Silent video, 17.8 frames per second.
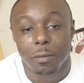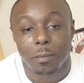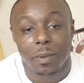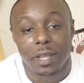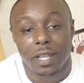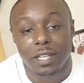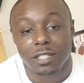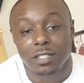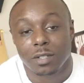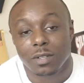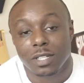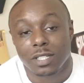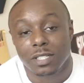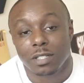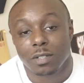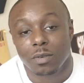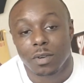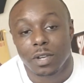page on
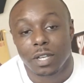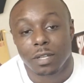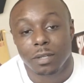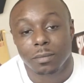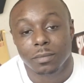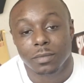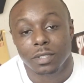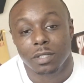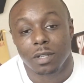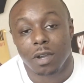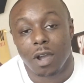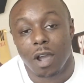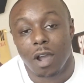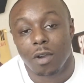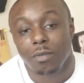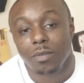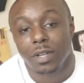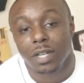Instagram,
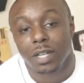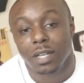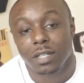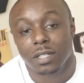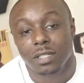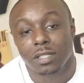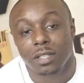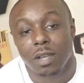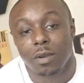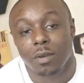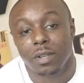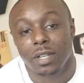already_ent.